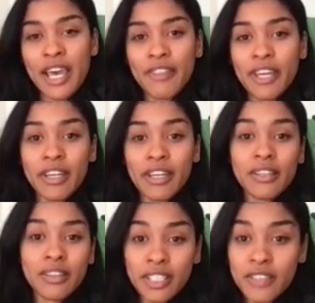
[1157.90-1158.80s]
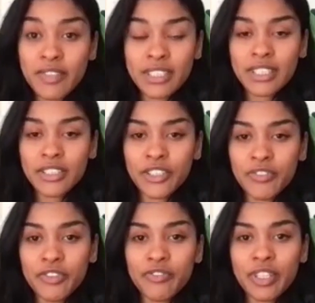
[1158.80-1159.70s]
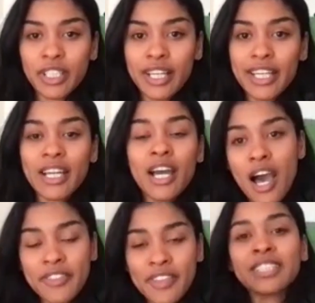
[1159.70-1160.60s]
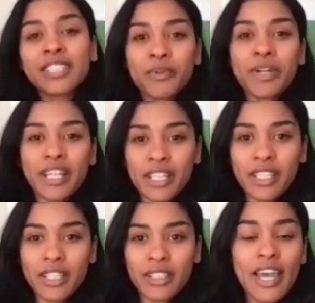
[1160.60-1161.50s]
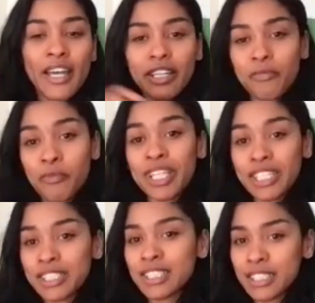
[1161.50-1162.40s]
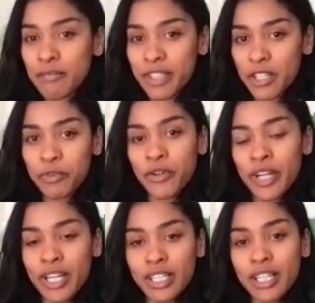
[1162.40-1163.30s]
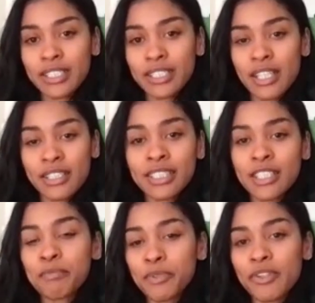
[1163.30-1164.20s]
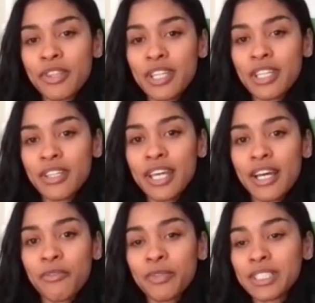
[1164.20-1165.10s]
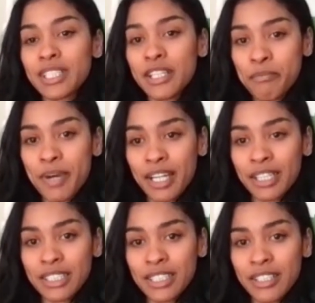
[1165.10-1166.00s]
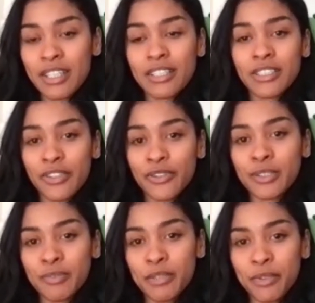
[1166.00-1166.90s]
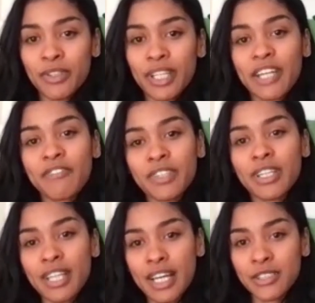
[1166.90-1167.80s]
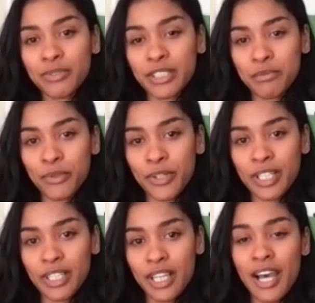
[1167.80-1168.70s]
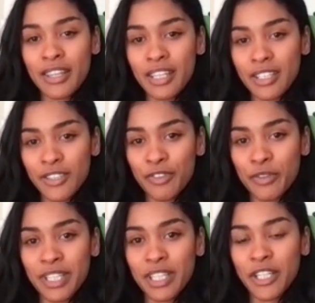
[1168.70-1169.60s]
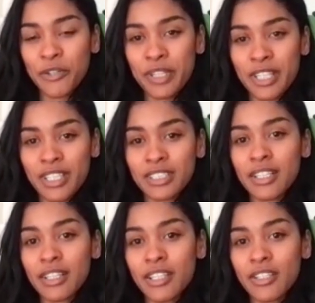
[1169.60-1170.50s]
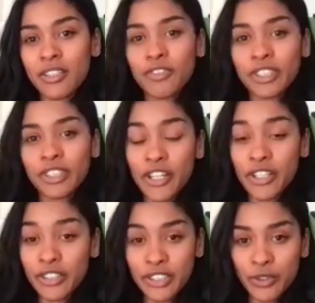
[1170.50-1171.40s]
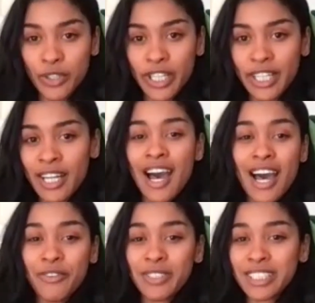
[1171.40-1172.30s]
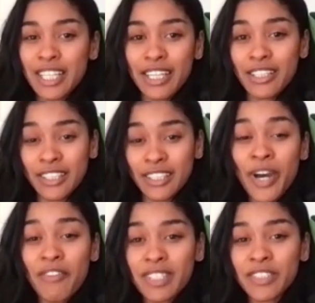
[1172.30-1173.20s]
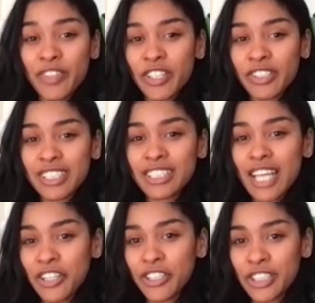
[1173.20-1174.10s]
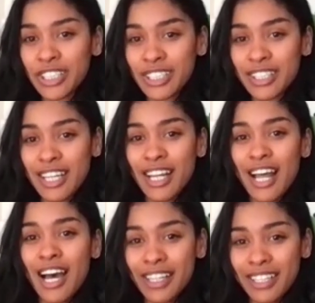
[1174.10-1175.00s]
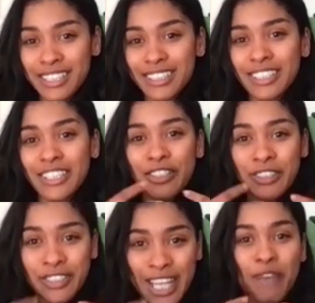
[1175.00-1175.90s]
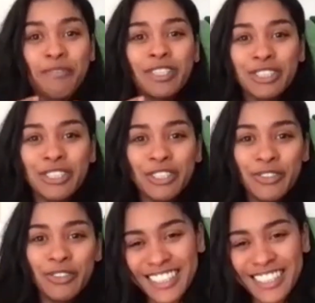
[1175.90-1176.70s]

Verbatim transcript: and they leave this interview feeling like this is what i needed and we did something we created a, a, simple thing that was impacting to those people like i feel like that's what's important i thank you for being here with us i thank you for sharing your story i would say you have this fearless energy that i need to tap into